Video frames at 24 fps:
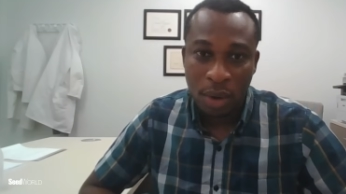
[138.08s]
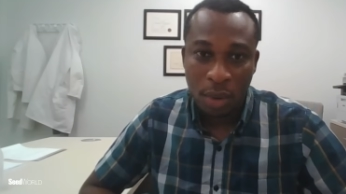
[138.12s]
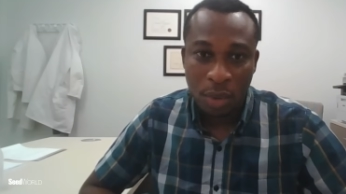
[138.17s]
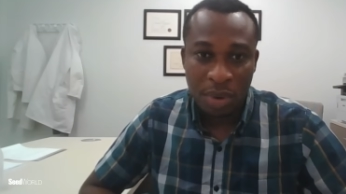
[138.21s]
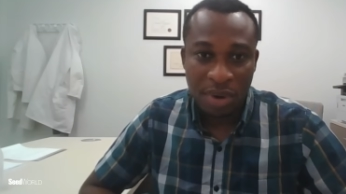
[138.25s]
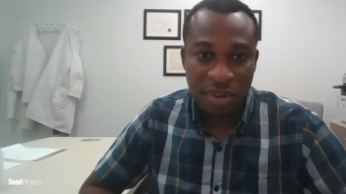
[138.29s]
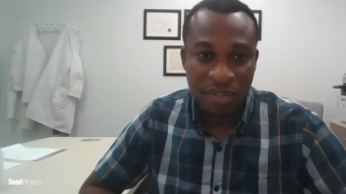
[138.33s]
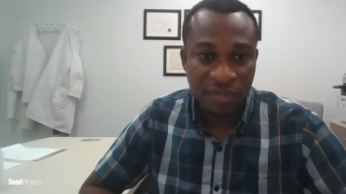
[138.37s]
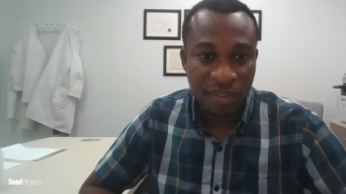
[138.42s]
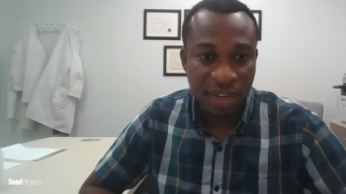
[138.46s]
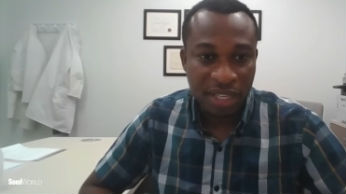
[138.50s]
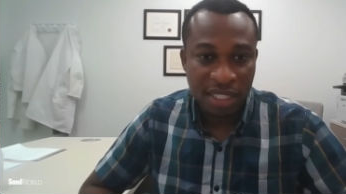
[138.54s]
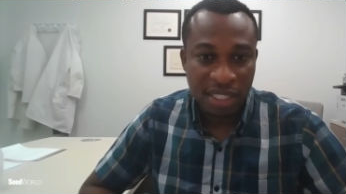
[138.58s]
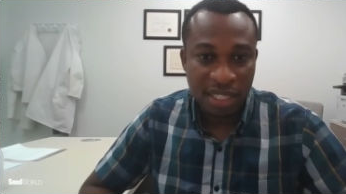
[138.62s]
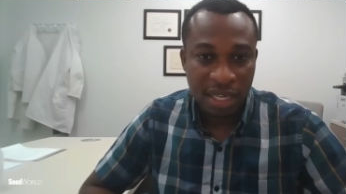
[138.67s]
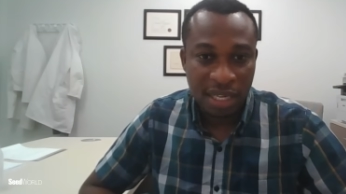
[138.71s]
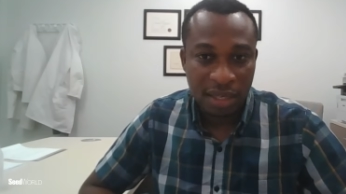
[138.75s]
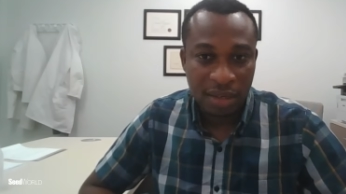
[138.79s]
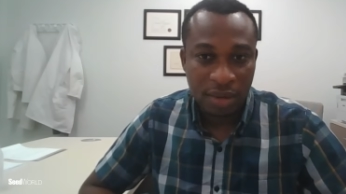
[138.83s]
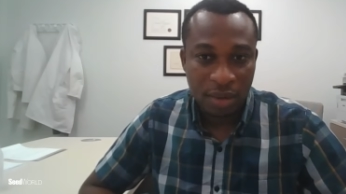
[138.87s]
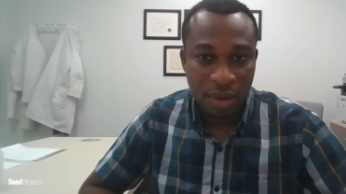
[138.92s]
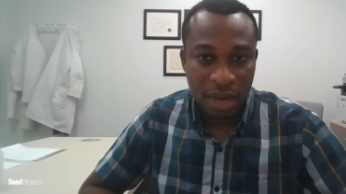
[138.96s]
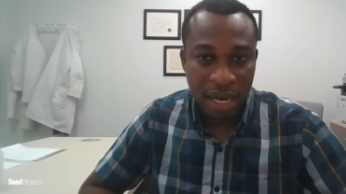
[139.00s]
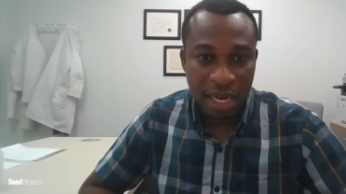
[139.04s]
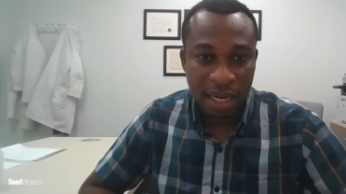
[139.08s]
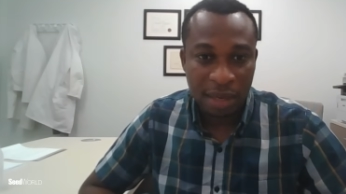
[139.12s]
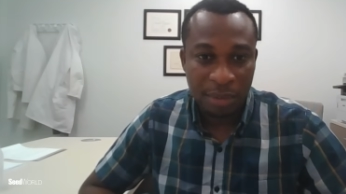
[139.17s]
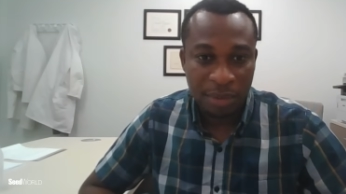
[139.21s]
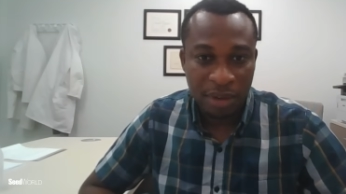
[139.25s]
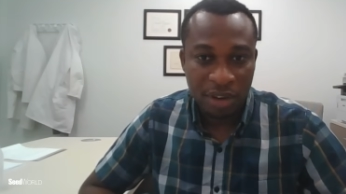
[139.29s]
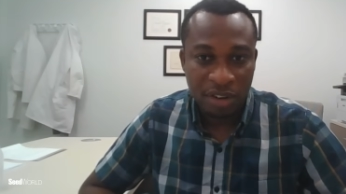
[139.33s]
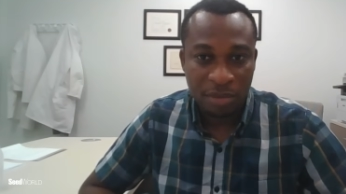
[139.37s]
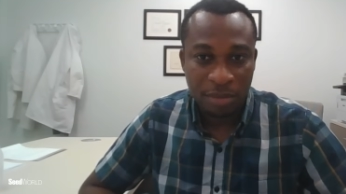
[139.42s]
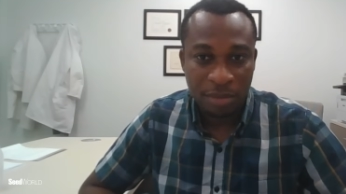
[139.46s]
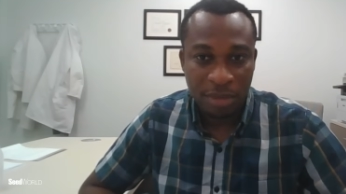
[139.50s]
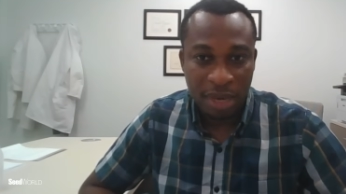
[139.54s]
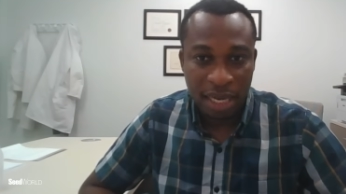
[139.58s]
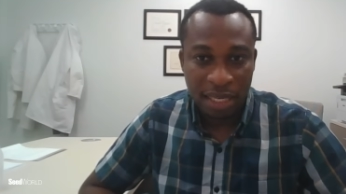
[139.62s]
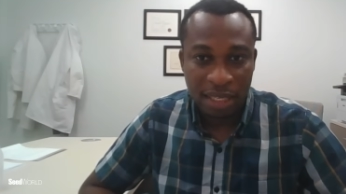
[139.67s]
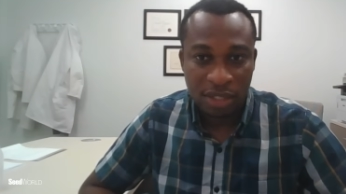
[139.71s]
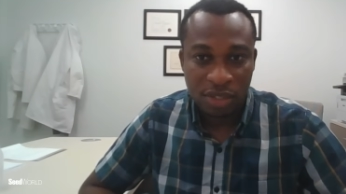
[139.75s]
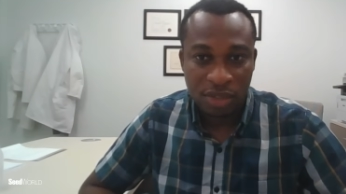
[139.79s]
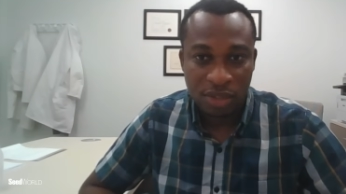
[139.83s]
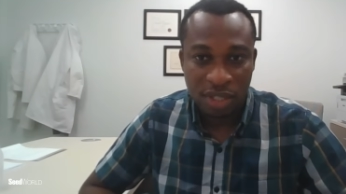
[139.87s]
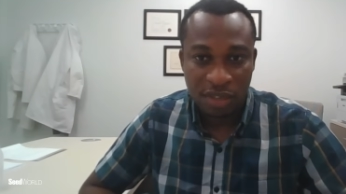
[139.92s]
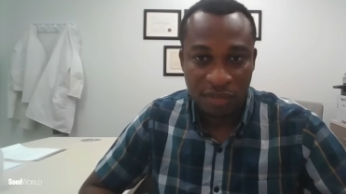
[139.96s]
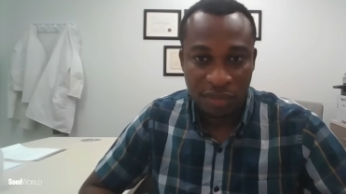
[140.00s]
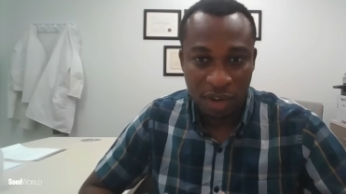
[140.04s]
We invested quite a bit of money
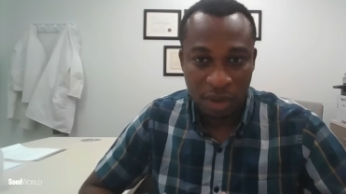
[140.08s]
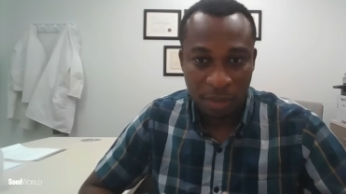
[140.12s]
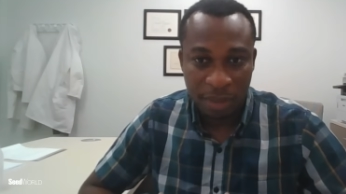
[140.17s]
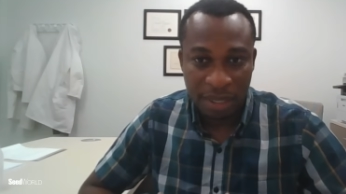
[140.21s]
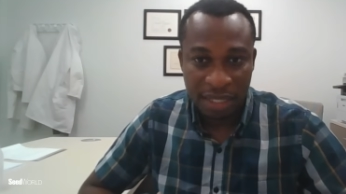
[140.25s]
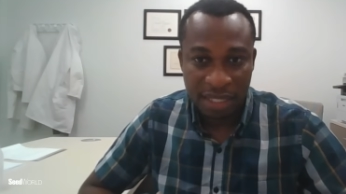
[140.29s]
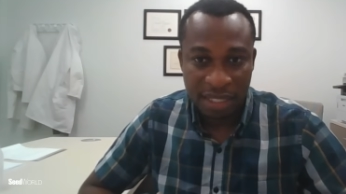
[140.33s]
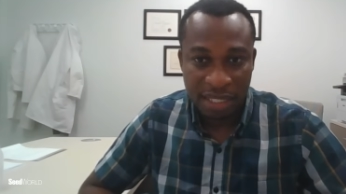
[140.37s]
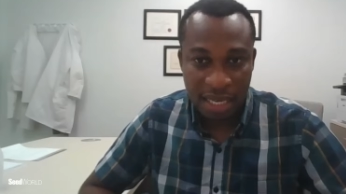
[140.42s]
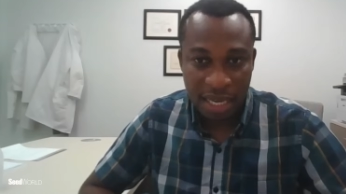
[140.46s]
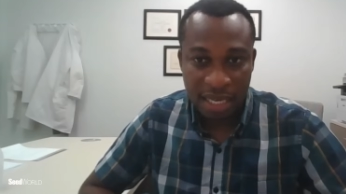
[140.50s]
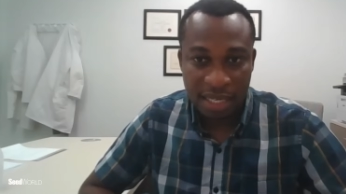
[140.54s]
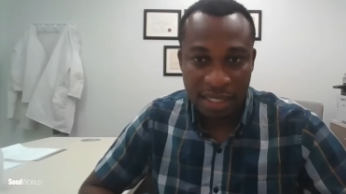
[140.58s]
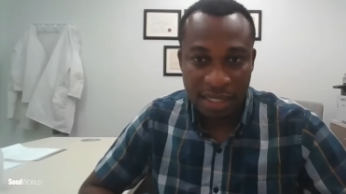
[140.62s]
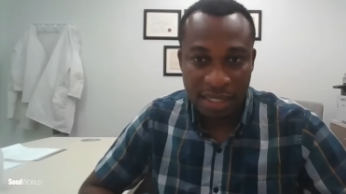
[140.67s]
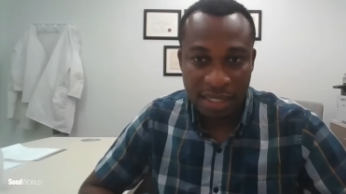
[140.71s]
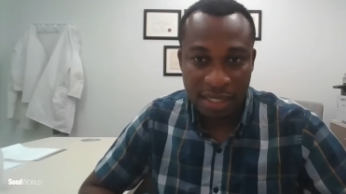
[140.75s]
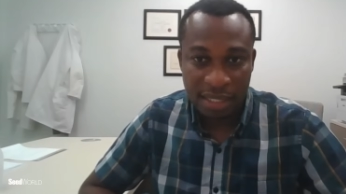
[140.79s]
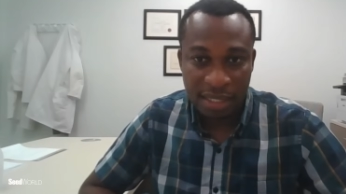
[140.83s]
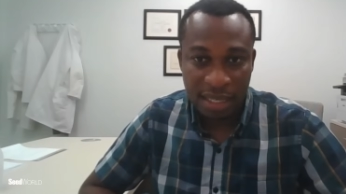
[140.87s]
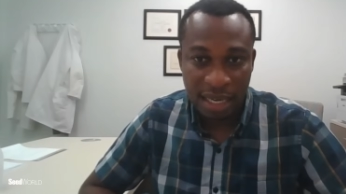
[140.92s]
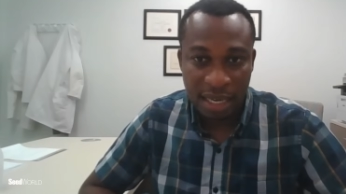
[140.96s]
to develop a test